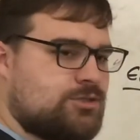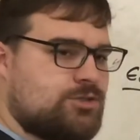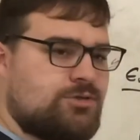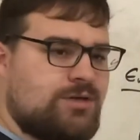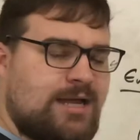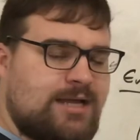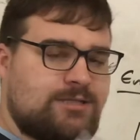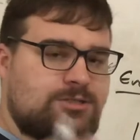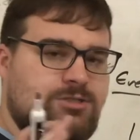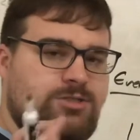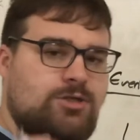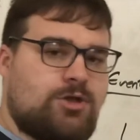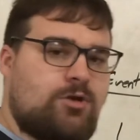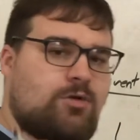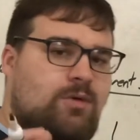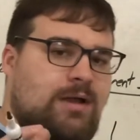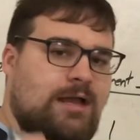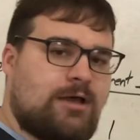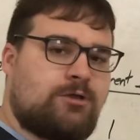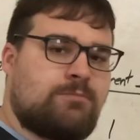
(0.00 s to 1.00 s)
You guys
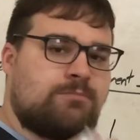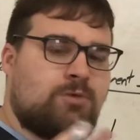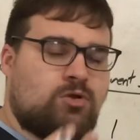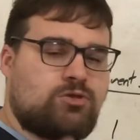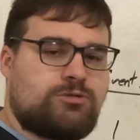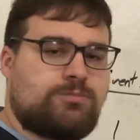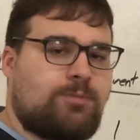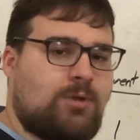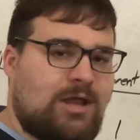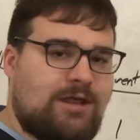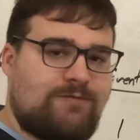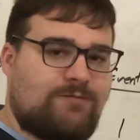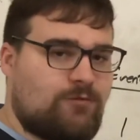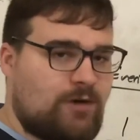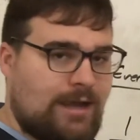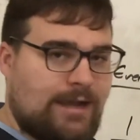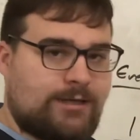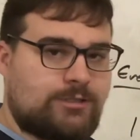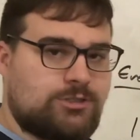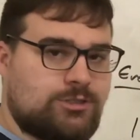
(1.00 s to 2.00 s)
know how to multiply
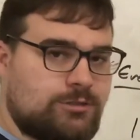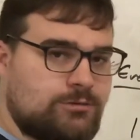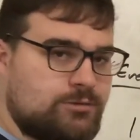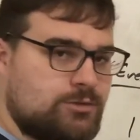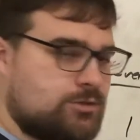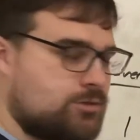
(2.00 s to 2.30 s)
fractions.